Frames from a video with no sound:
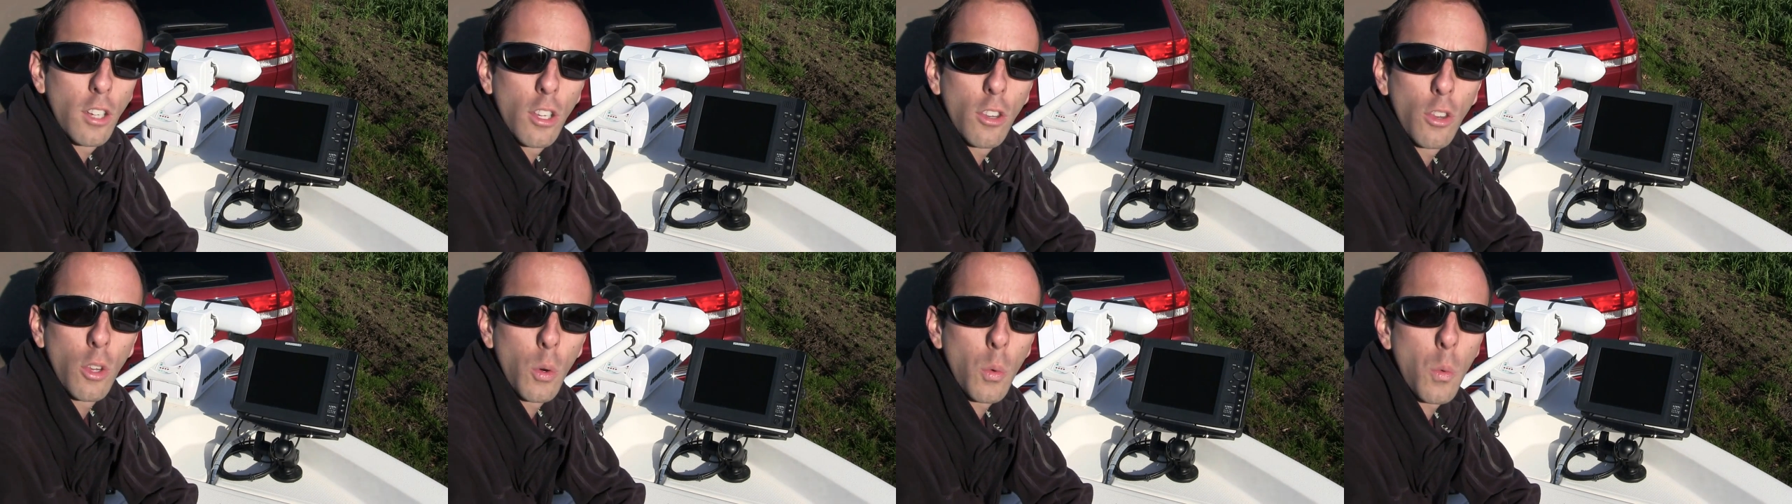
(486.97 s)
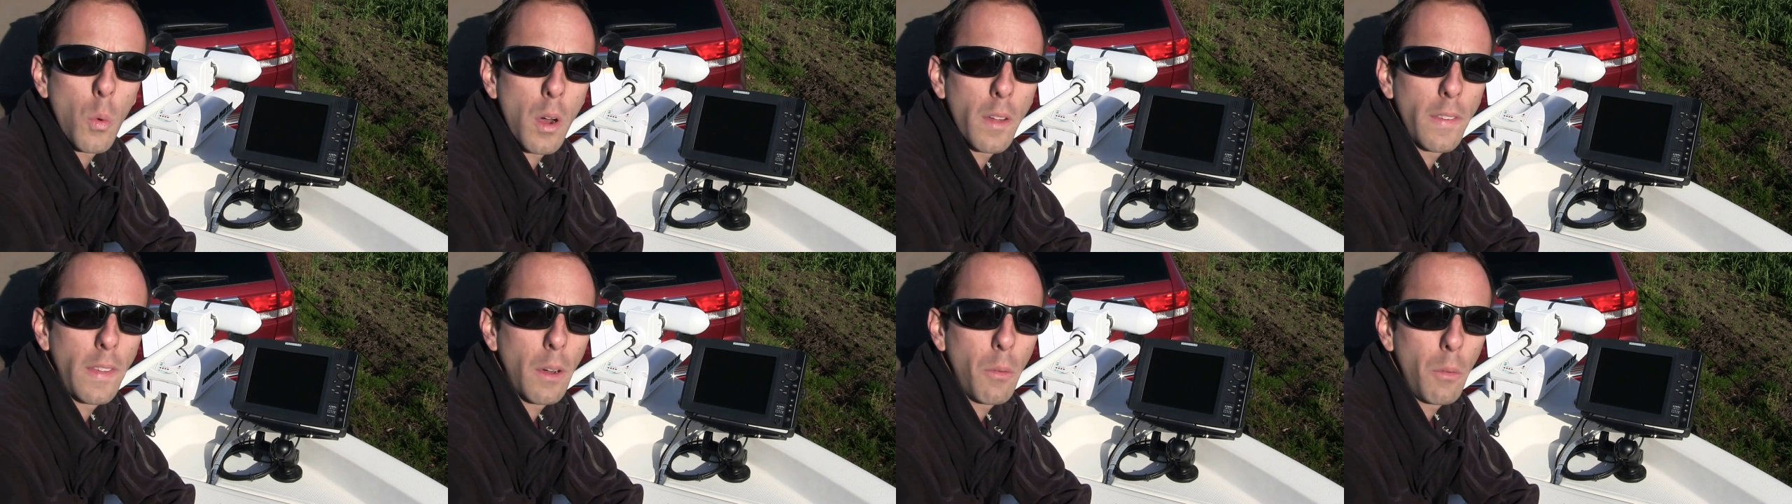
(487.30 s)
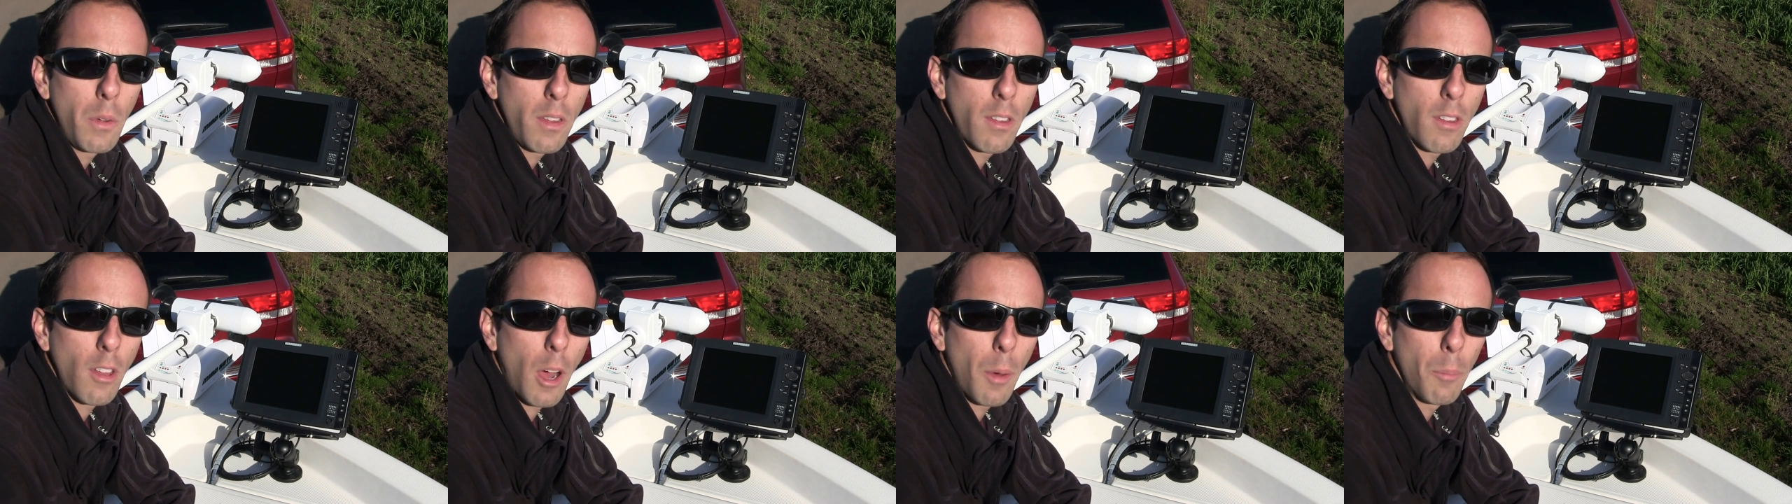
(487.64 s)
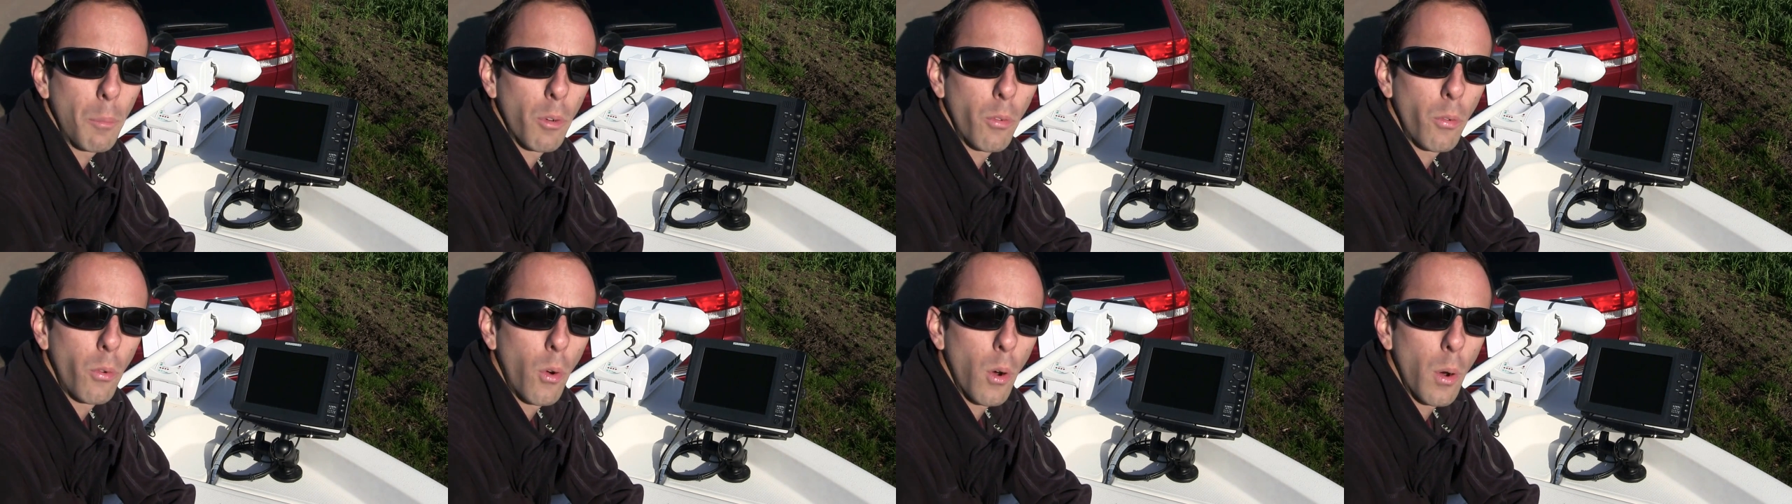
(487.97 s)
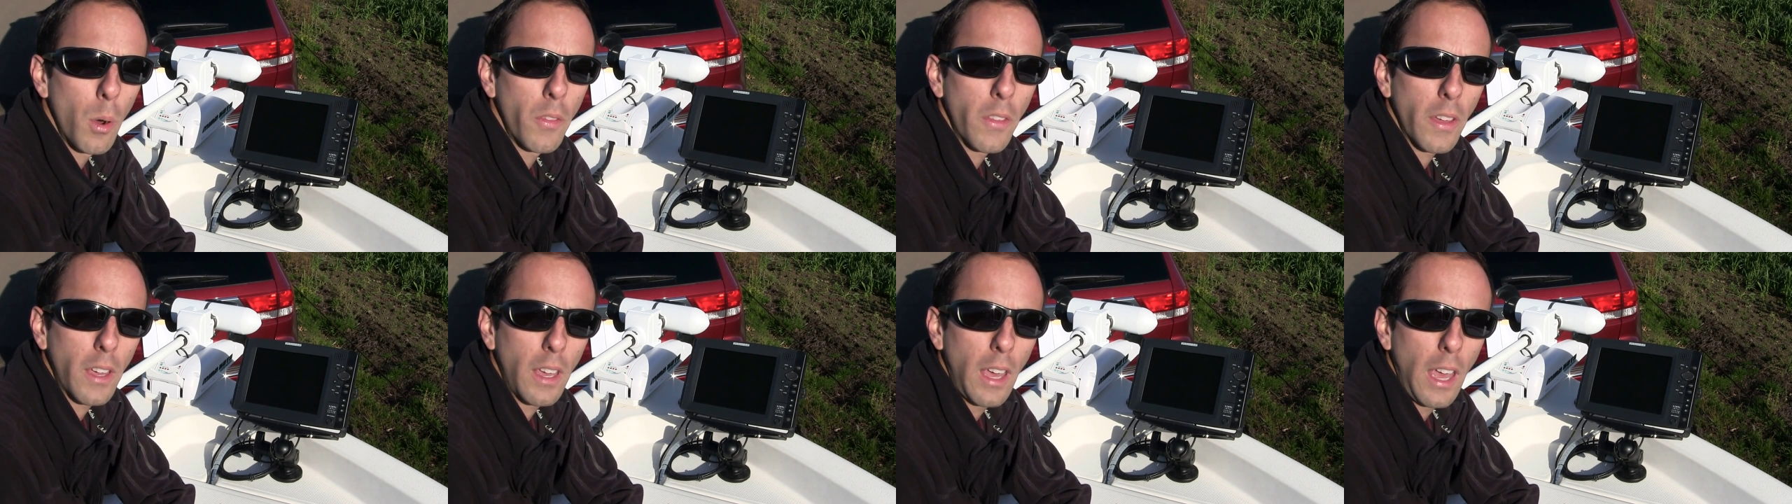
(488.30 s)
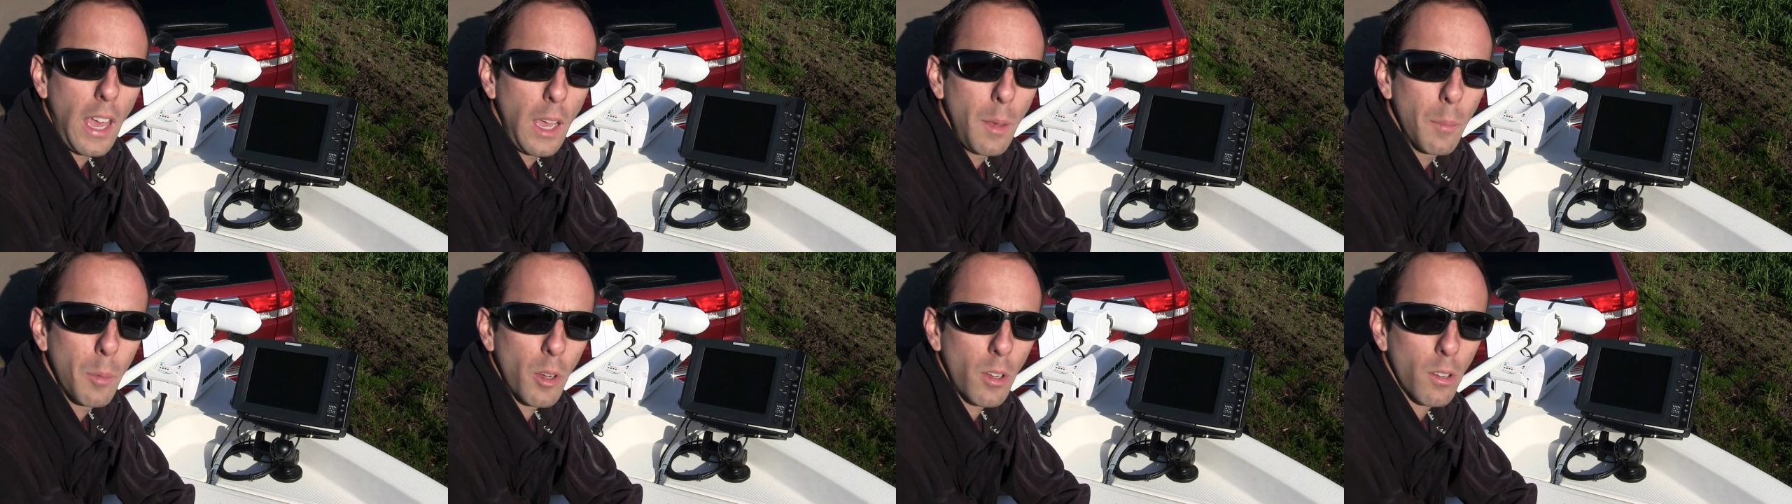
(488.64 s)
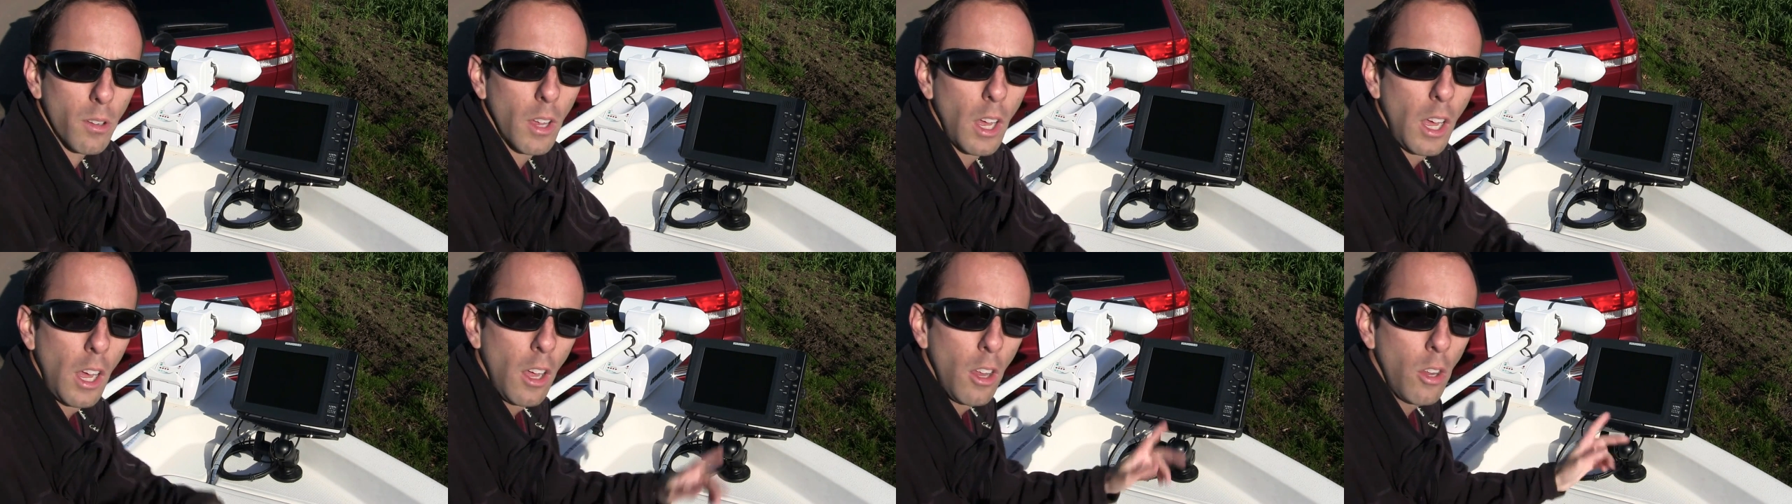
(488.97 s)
to the one that we saw before, the cable,